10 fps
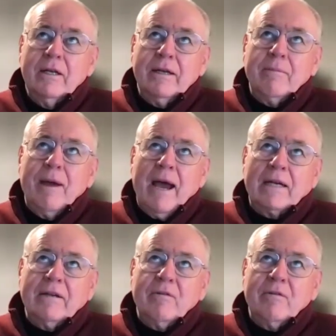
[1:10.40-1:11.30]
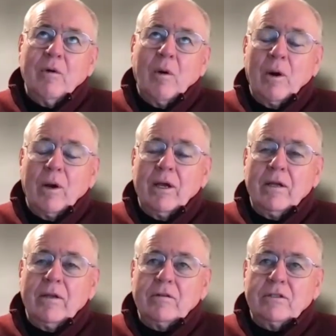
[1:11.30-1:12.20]
impact if you are
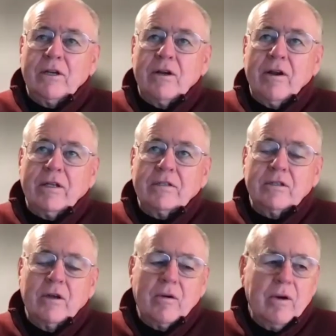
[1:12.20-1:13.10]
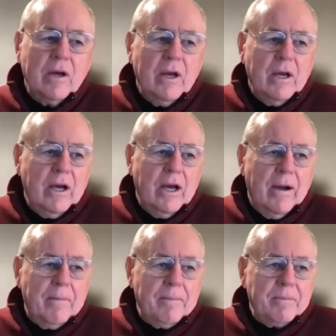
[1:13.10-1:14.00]
working in those areas. So,
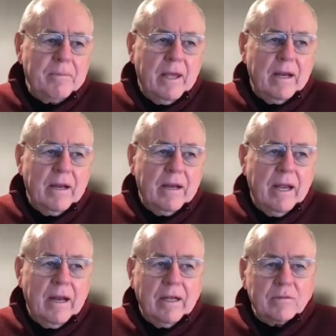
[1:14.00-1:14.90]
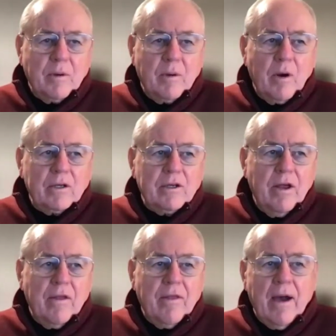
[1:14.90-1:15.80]
and as we worked
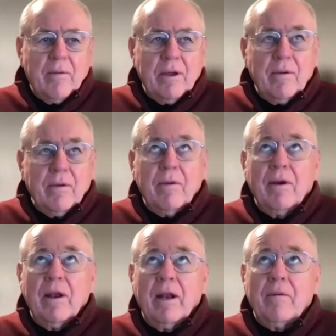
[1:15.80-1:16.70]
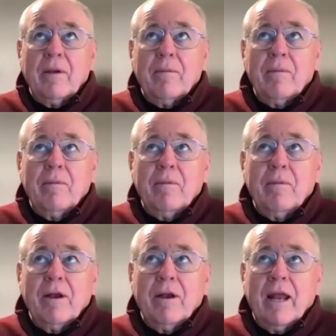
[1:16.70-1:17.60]
on that, we
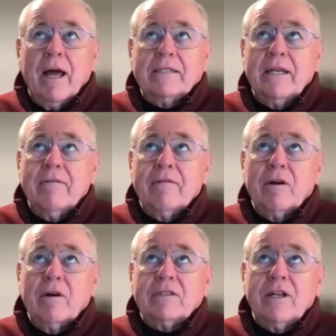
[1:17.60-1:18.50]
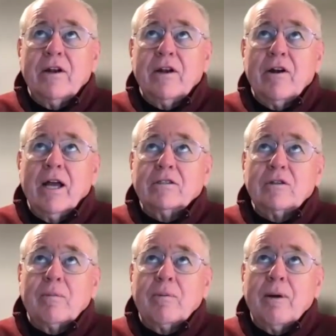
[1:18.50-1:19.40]
realized that even though it's an
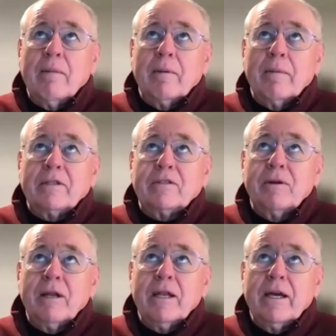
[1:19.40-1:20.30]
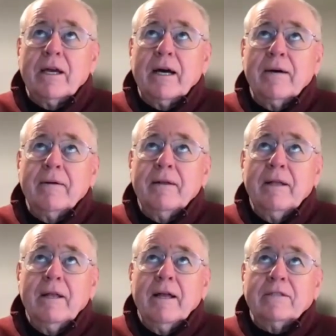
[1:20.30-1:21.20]
international problem, it's really a
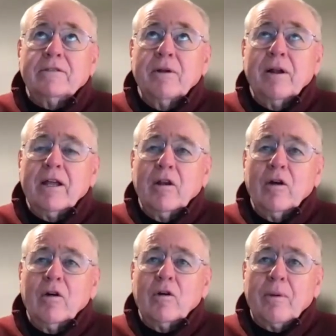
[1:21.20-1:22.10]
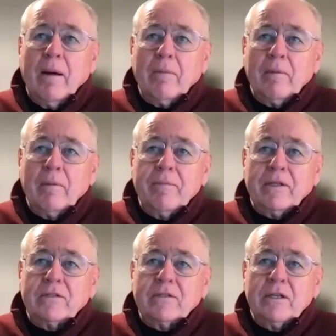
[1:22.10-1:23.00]
local problem.
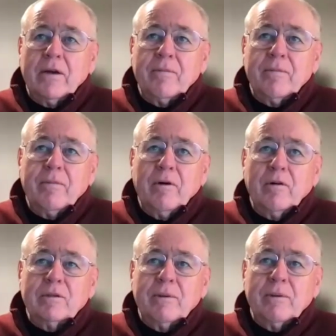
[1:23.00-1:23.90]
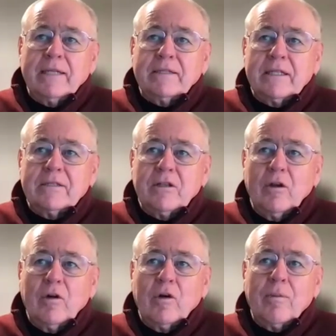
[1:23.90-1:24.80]
It's Ocean plastic is a
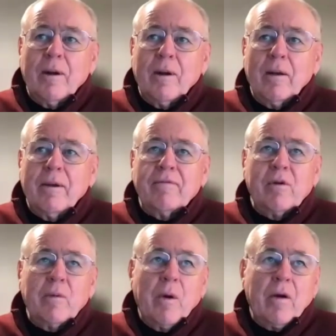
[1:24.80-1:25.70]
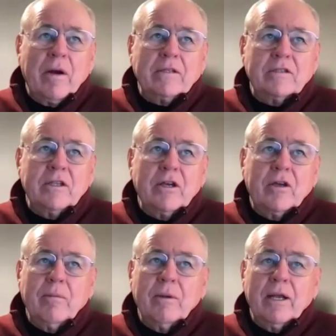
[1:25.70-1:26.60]
local problem everywhere, and it's the
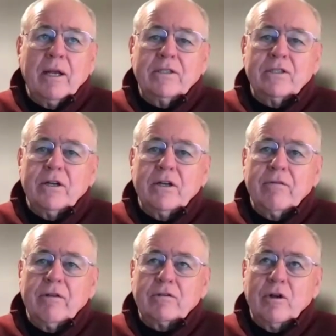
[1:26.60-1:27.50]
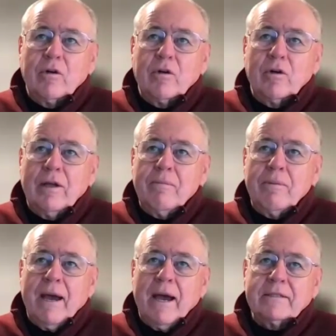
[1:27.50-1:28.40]
accumulation of those local
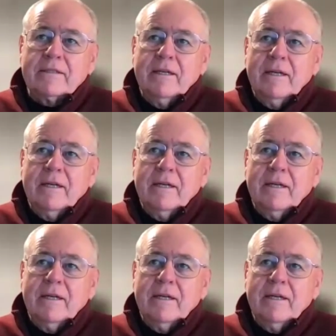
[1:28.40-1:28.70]
impacts